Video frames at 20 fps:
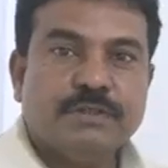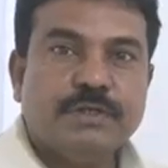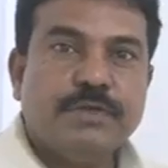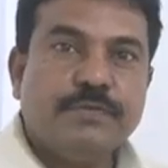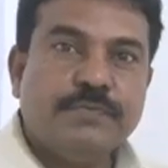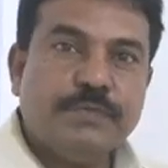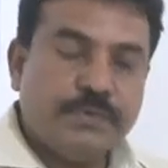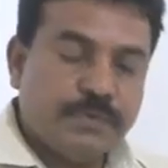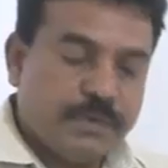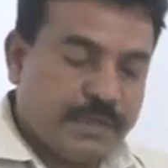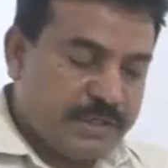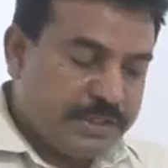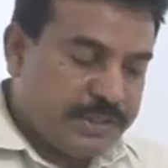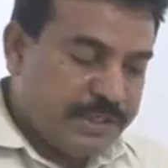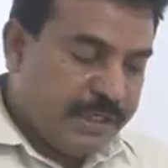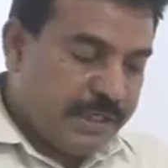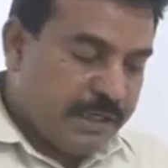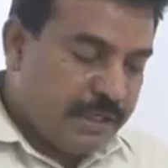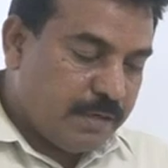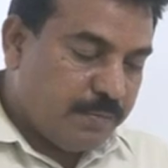If you
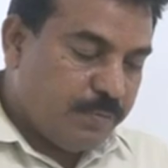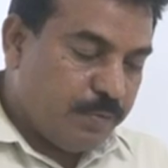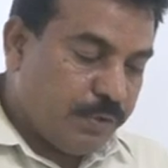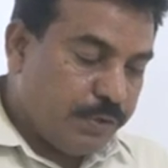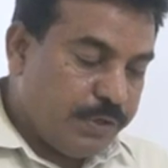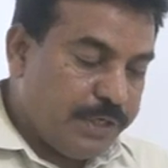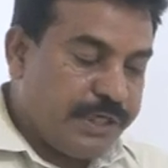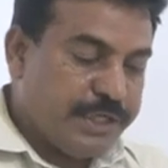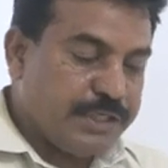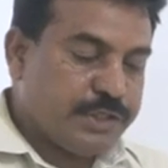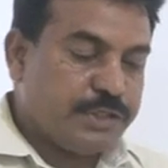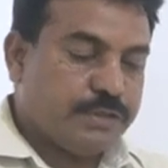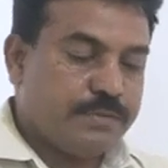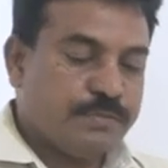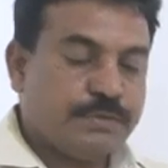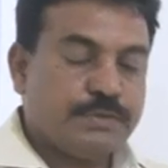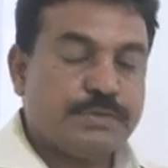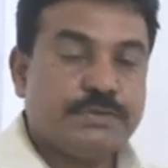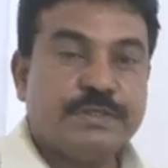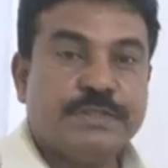consider pollination
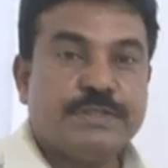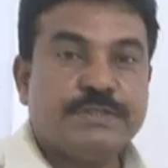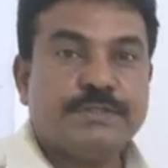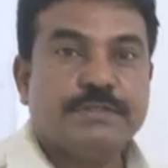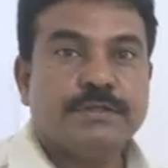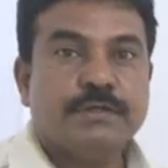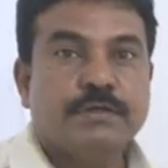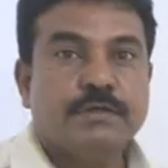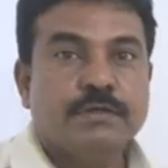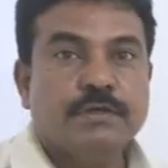process,